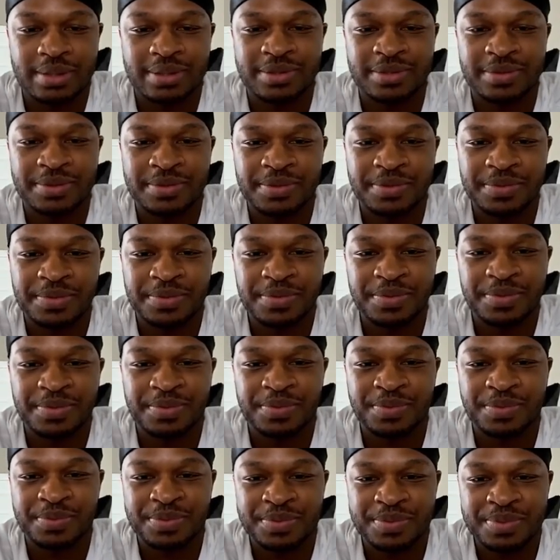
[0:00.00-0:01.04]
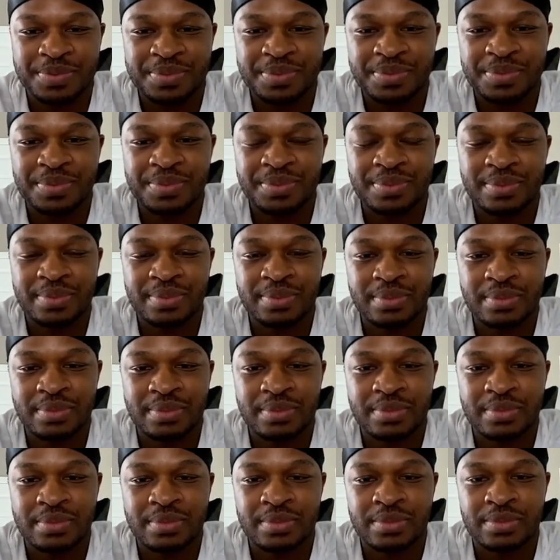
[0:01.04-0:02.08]

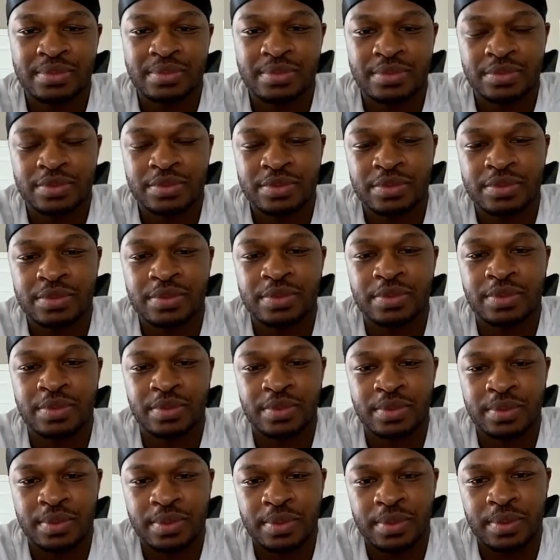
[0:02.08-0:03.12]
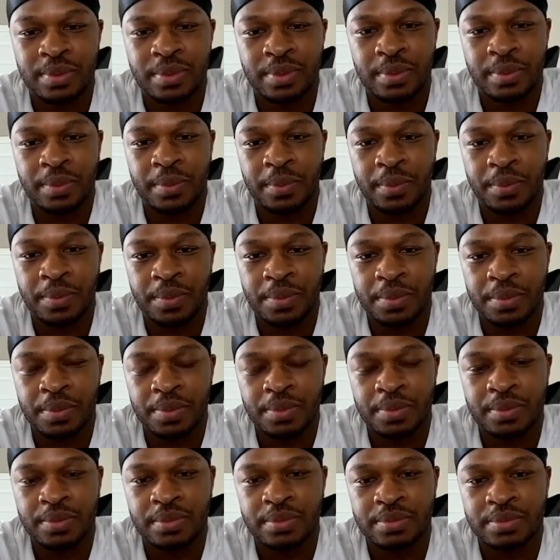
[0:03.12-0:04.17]

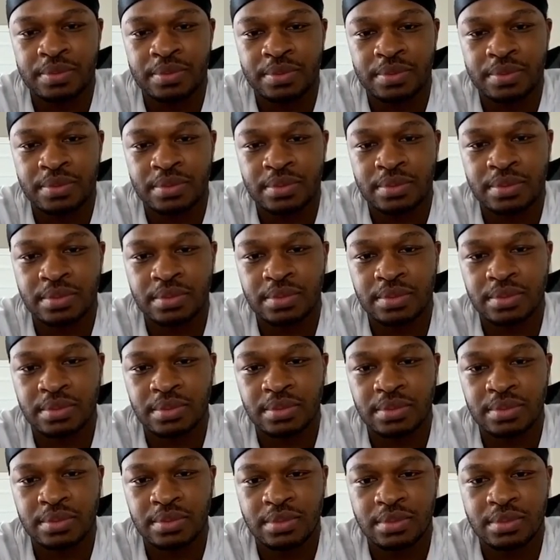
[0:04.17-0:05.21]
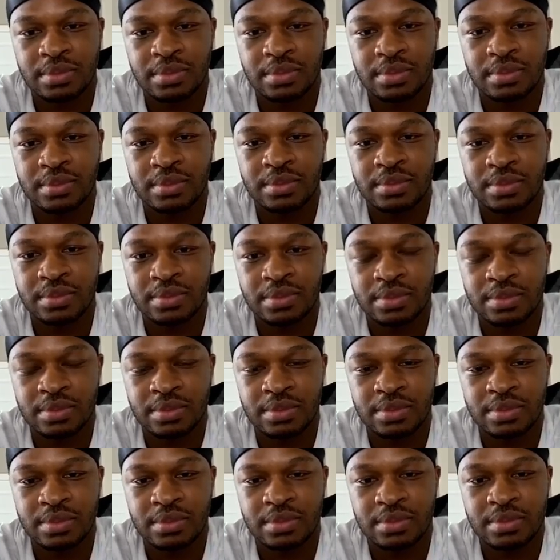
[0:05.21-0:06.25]

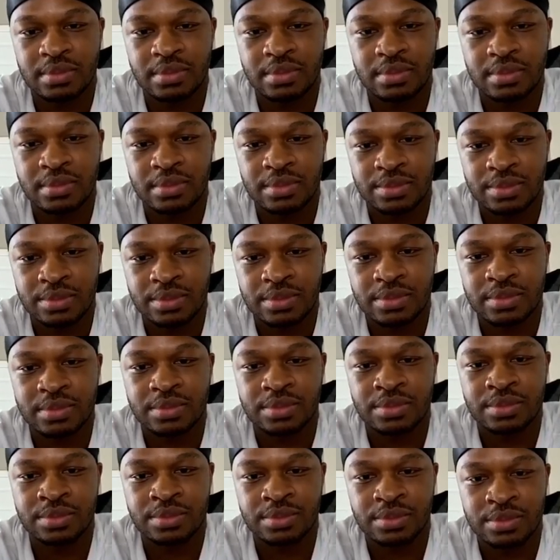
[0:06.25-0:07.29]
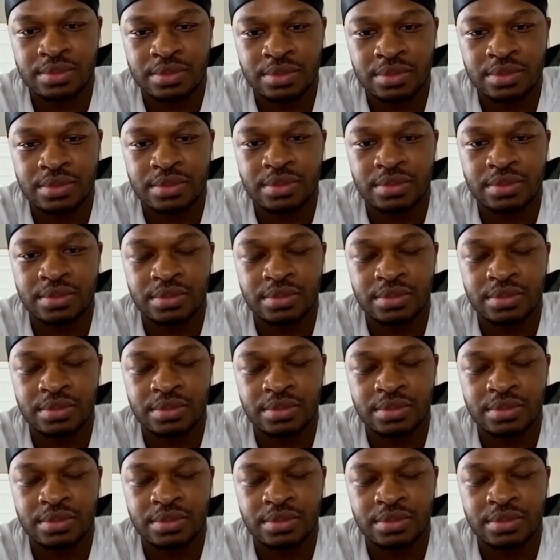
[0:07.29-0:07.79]
This person isn't speaking.